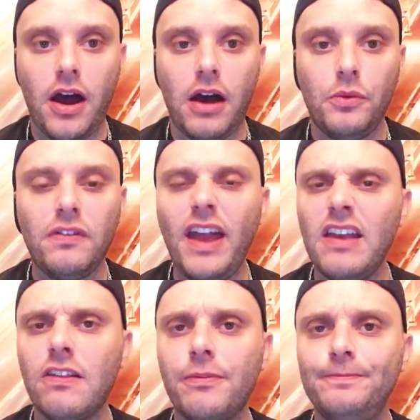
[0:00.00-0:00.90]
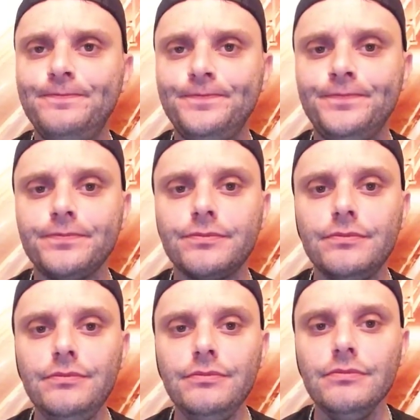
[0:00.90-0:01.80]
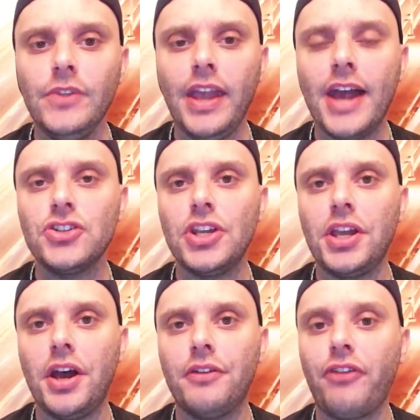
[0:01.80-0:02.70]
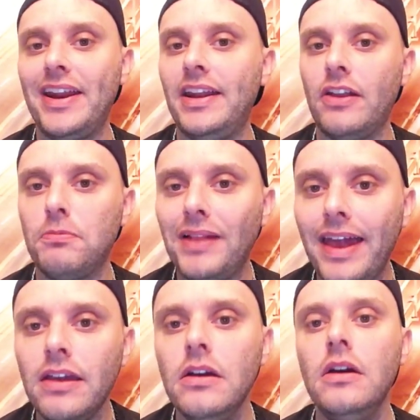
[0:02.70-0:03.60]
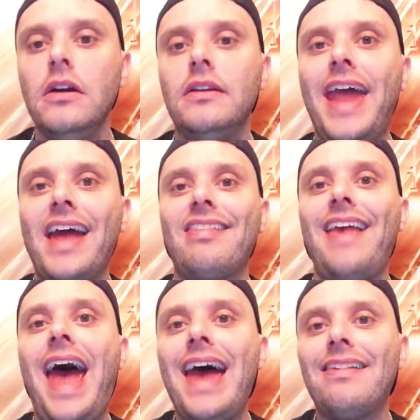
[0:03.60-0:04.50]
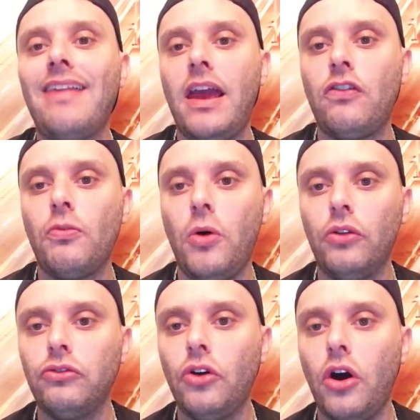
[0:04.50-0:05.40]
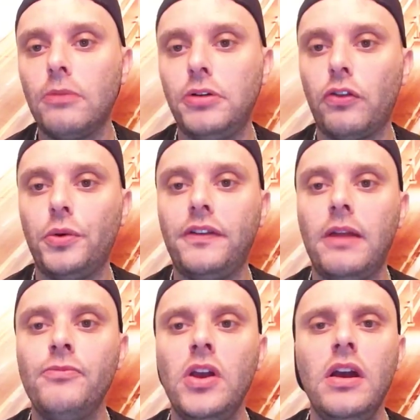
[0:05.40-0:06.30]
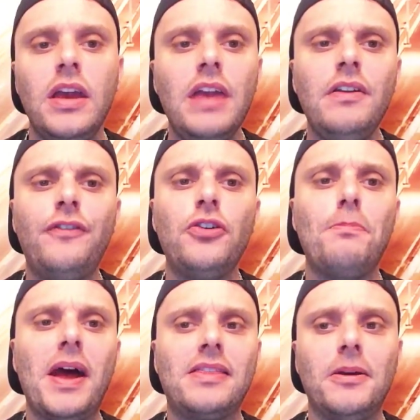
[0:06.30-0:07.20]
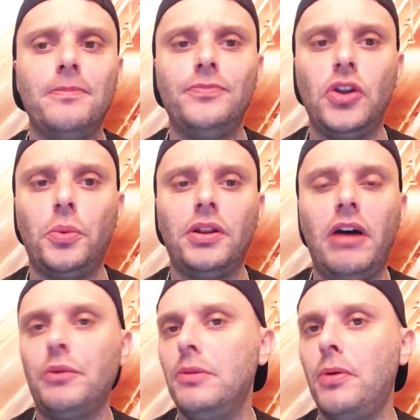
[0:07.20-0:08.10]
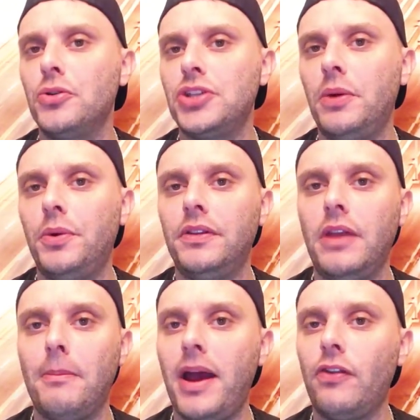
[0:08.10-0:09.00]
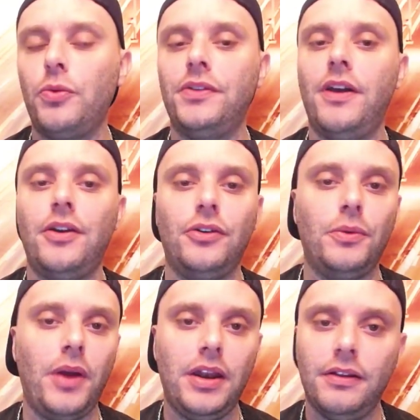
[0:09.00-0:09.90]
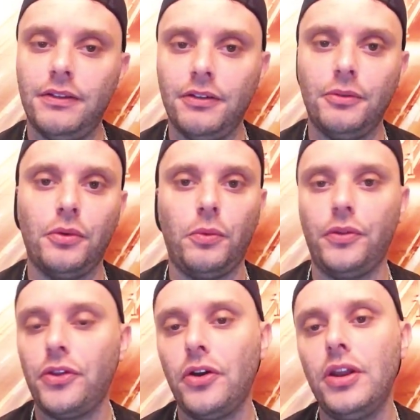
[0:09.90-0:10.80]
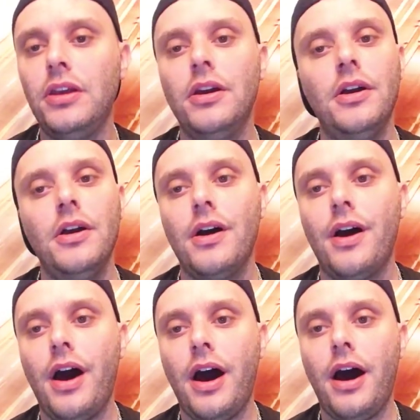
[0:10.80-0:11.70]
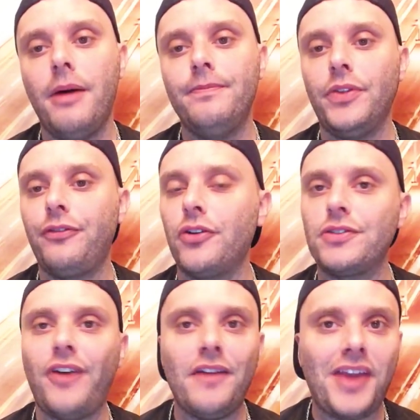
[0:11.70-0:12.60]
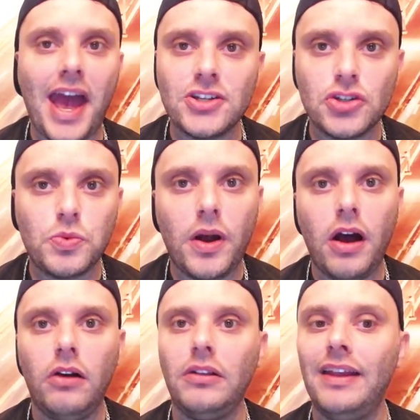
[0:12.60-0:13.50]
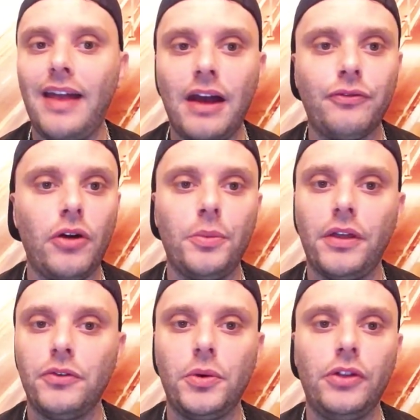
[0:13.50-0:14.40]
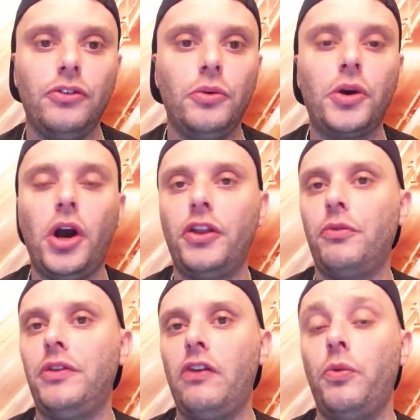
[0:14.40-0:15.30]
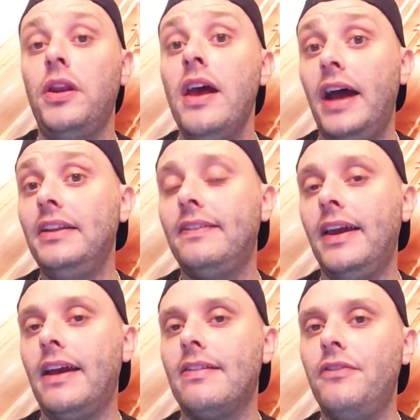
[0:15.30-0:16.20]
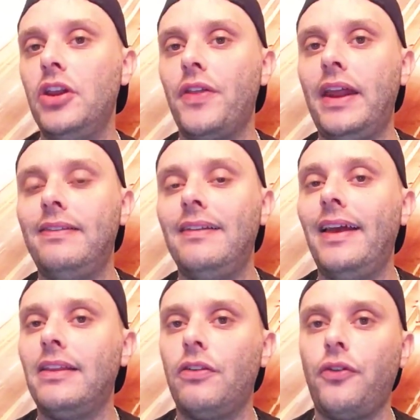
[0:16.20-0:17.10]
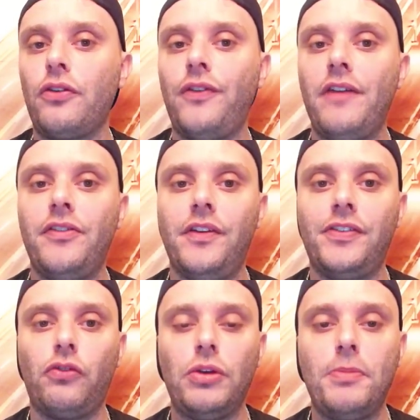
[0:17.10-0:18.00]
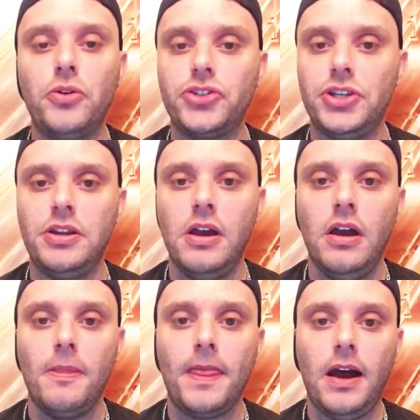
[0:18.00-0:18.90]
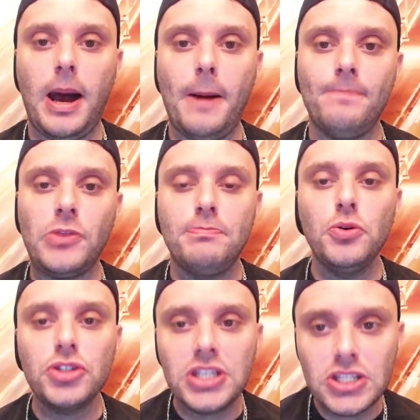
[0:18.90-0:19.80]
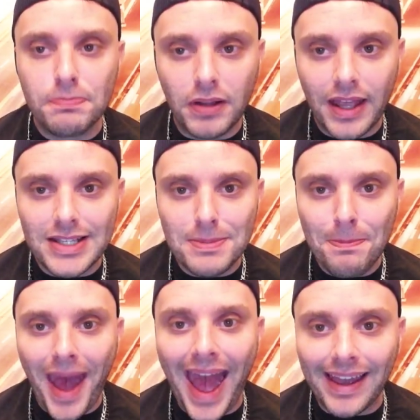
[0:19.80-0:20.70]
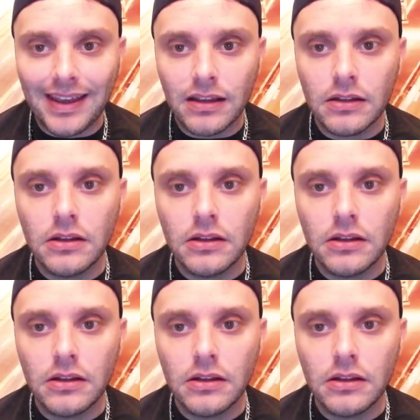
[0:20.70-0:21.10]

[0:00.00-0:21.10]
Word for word: Uh, it was nice cashing uh, Friday night's play. Nats as a small dog plus 110. Even if you bet them, you know, when the line reposted at one at minus 110 or you waited until it was 130, um, first five cashed as well. Lay the half run, whatever you want to do. Regardless, it was a nice win. I did tell you guys in the video that I did like this first five, even if this reposted. Um, boost these plays back